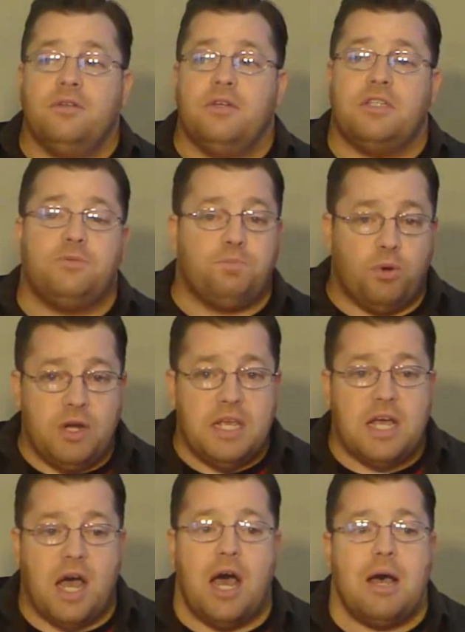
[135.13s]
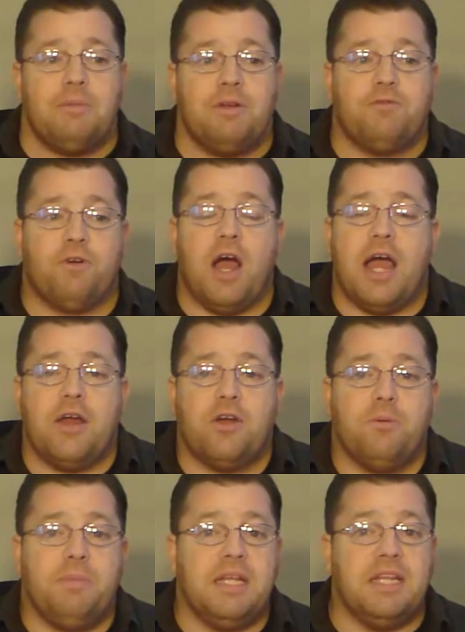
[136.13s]
It's pretty common for
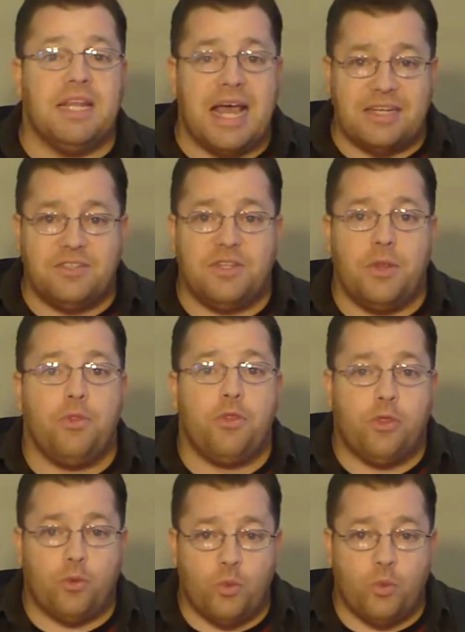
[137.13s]
iron to be less than